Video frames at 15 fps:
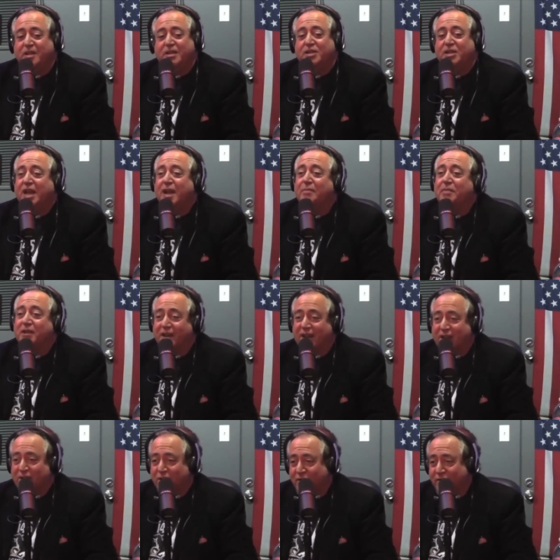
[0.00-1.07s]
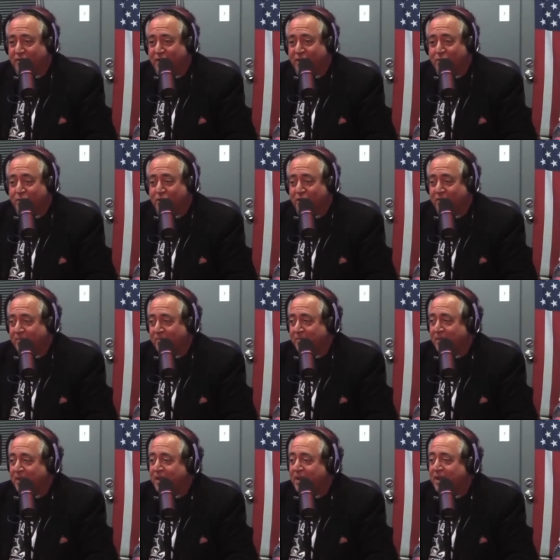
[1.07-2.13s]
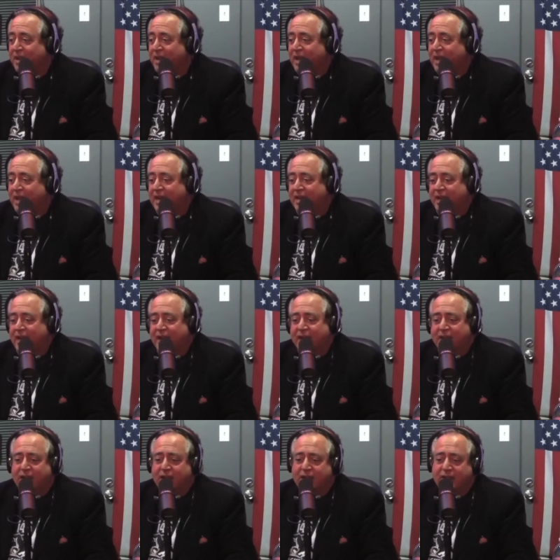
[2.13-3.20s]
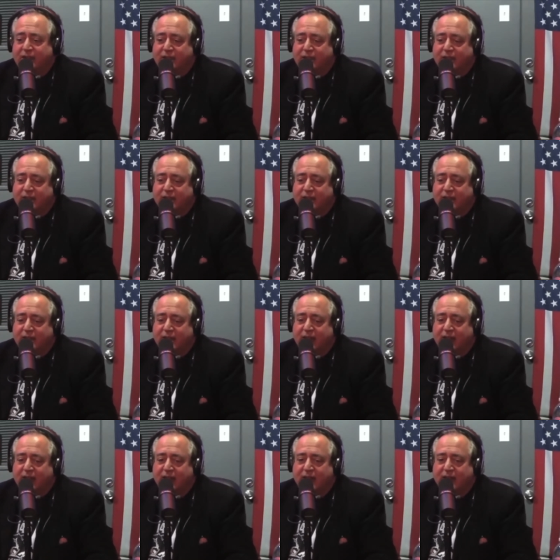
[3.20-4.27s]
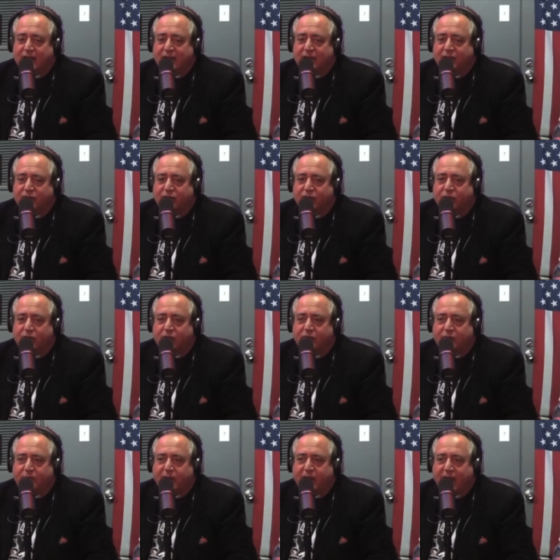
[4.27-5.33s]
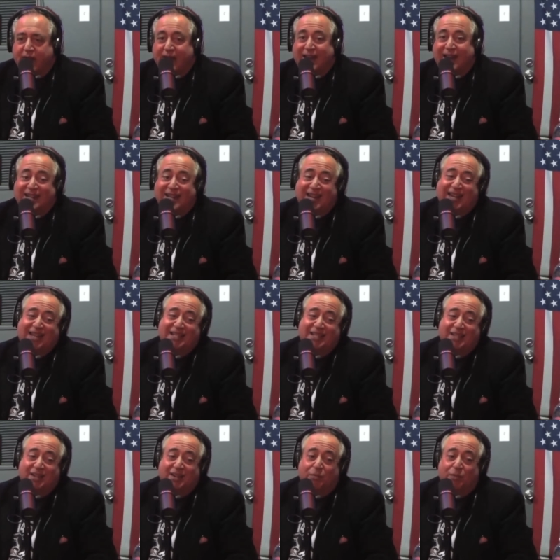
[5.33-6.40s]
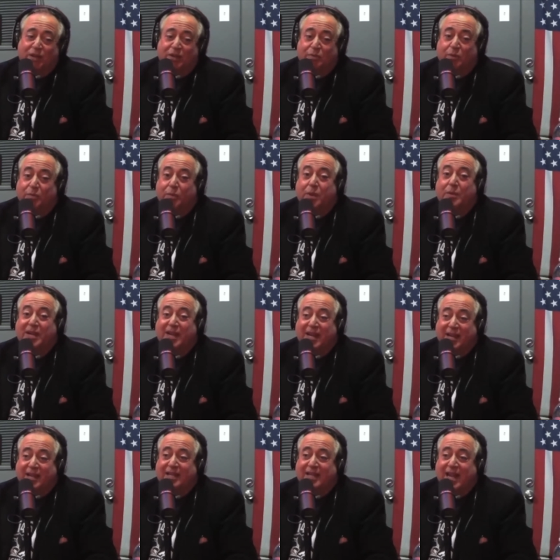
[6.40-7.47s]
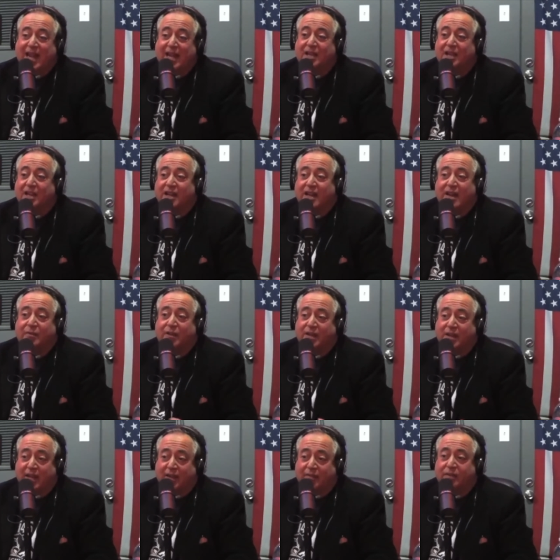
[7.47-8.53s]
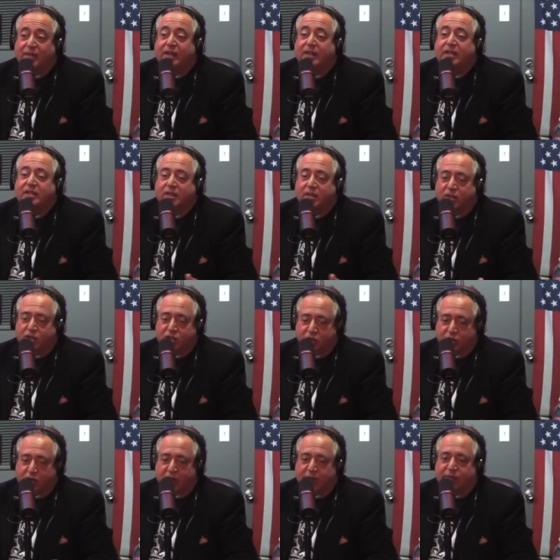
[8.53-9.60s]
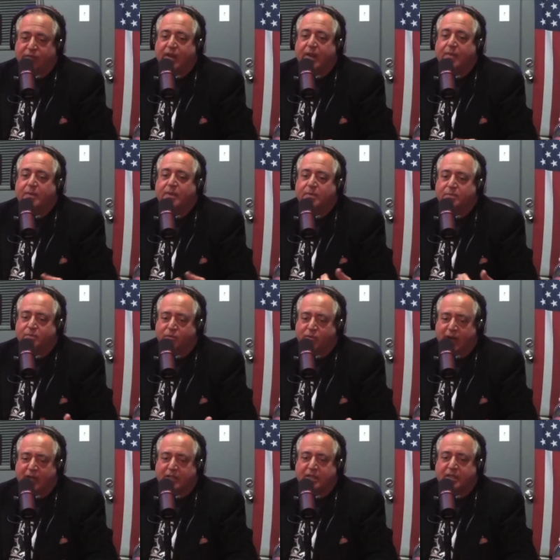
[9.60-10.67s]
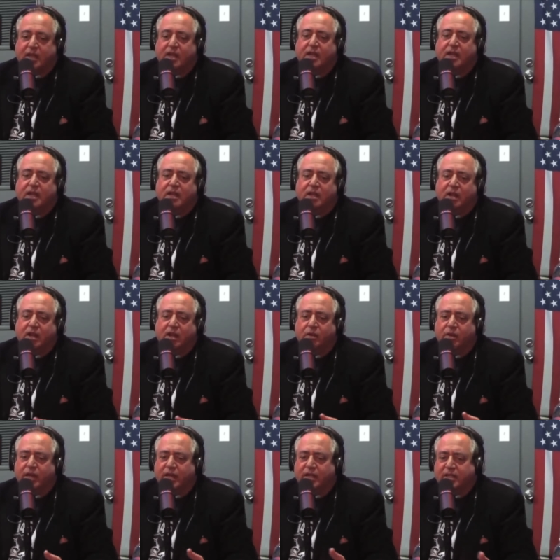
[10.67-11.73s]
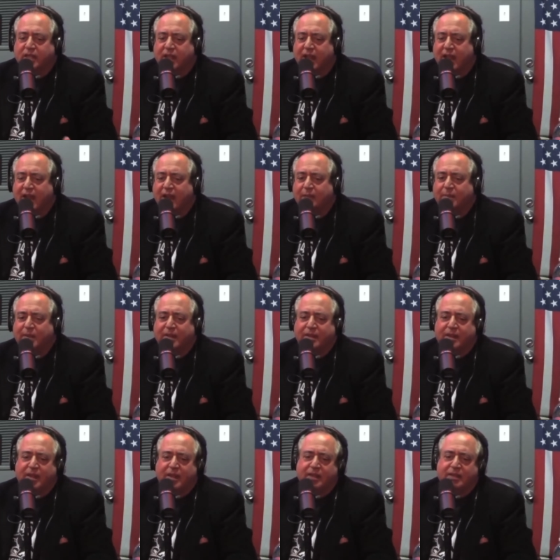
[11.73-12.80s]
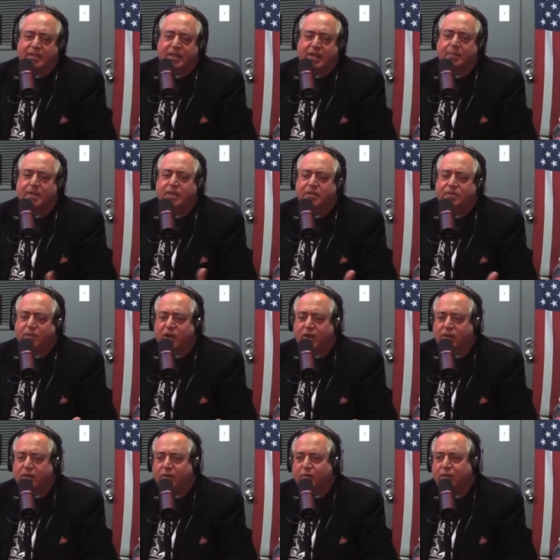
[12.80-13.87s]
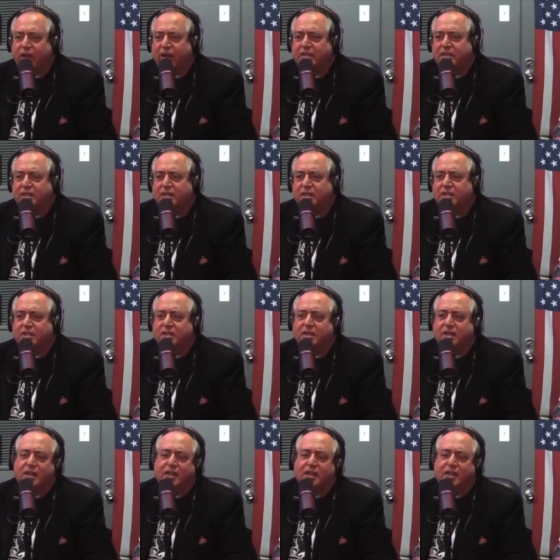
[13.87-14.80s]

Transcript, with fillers: chop your head off, they would. And I, uh, I got a little thrown off by that. And then I started, we, we were getting attacked on every level. Like I said, the Shirley family, press. Oh, he's lying about this. Him and his father are racists.